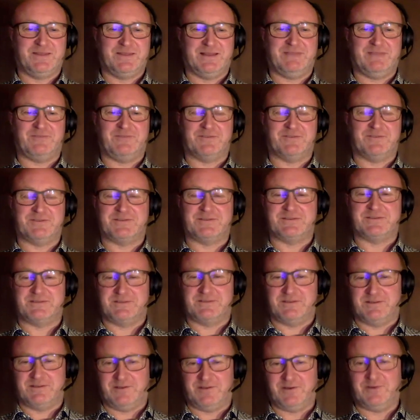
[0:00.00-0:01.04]
that was
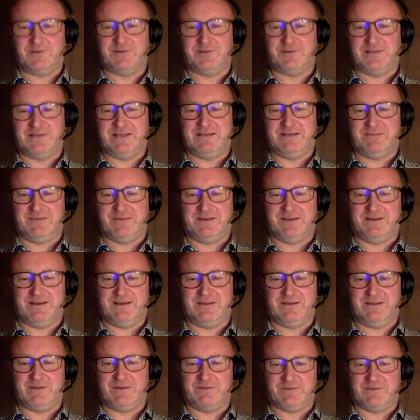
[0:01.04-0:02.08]
luckily my
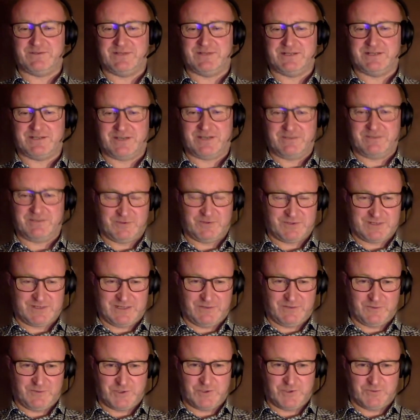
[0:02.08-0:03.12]
camera was on the tripod, so
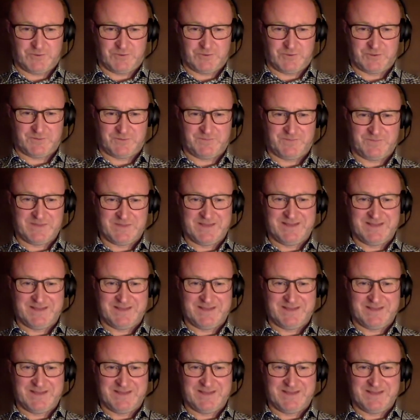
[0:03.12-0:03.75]
I could shoot.